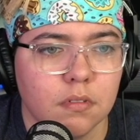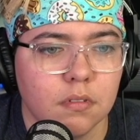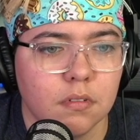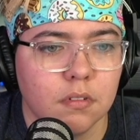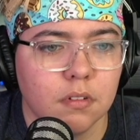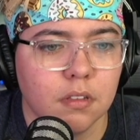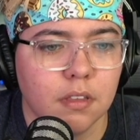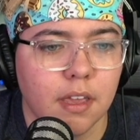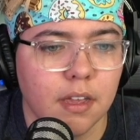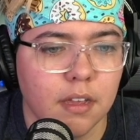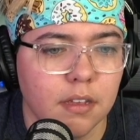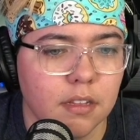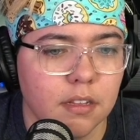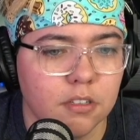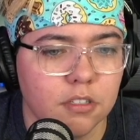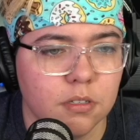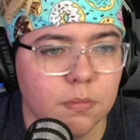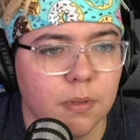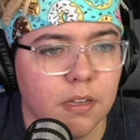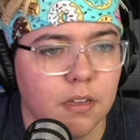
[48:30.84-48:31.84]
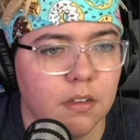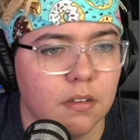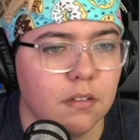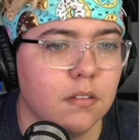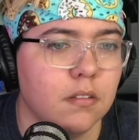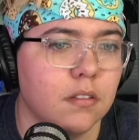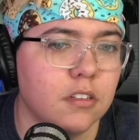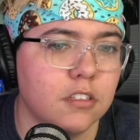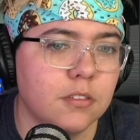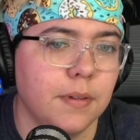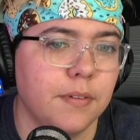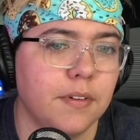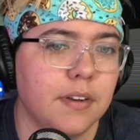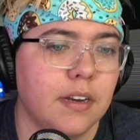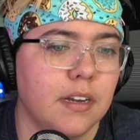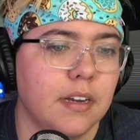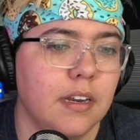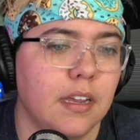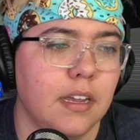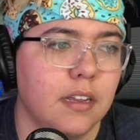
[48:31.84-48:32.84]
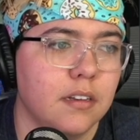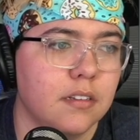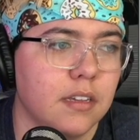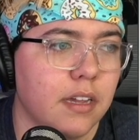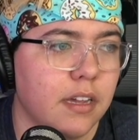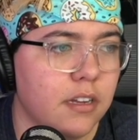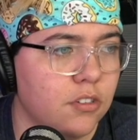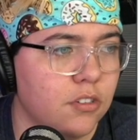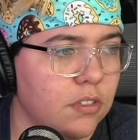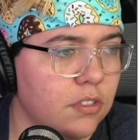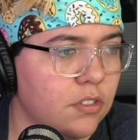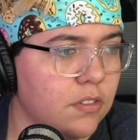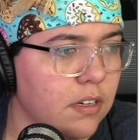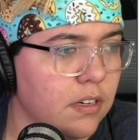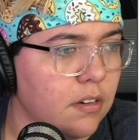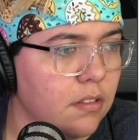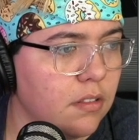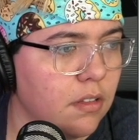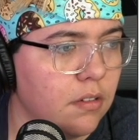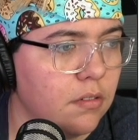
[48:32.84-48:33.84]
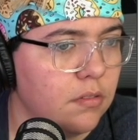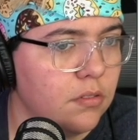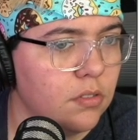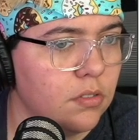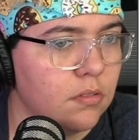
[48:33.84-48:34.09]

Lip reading: yeah, that should be what I need to actually trigger those.